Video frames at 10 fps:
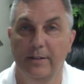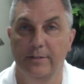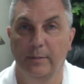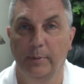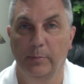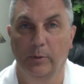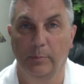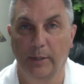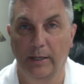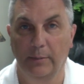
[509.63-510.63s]
Some people are
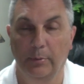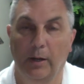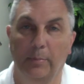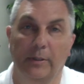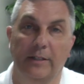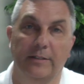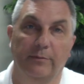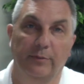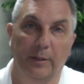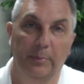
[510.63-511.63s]
buying properties
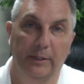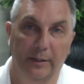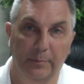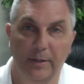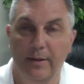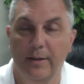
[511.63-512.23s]
and flipping them.